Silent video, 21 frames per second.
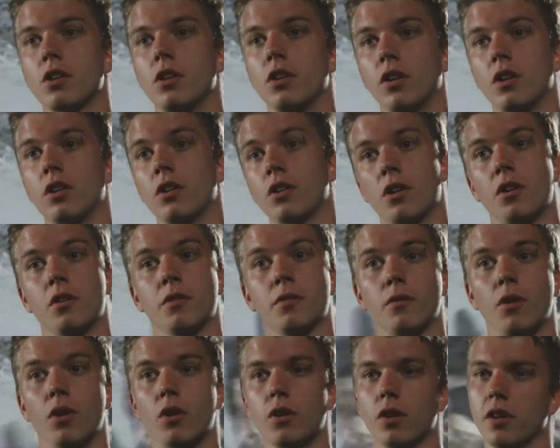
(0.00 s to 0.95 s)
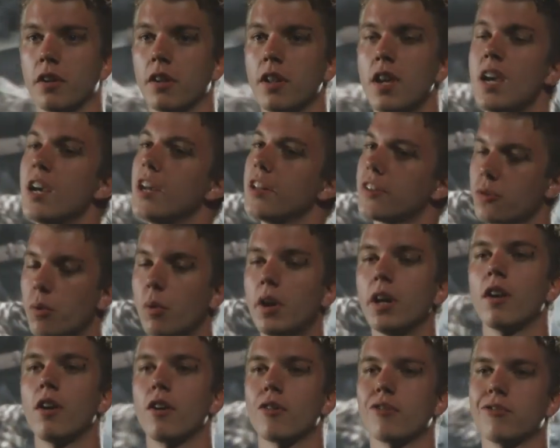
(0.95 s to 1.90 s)
Kong, Auckland. It's quite
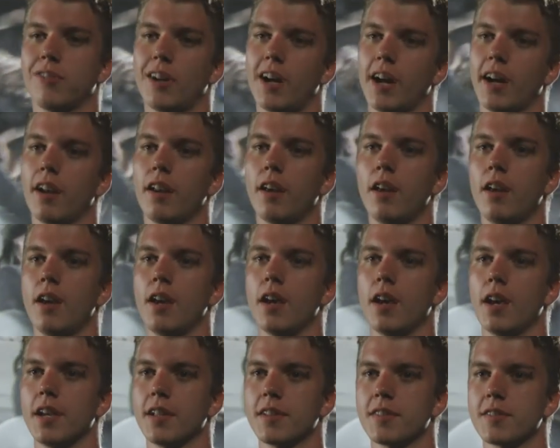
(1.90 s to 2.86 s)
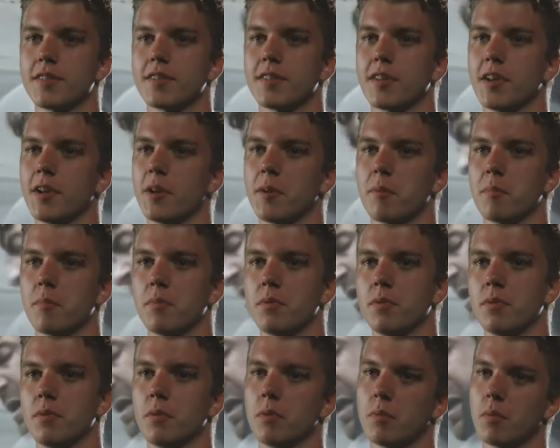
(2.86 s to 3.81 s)
a long flight. It's
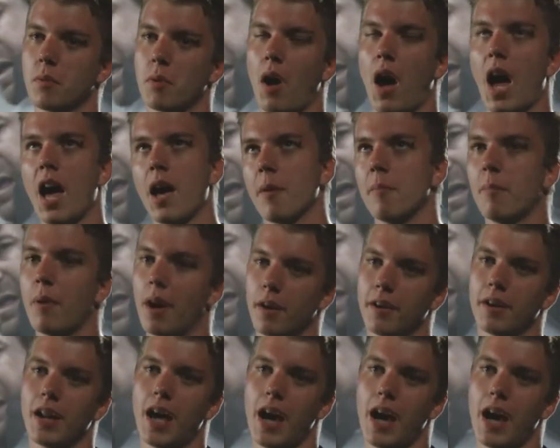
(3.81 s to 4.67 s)
about an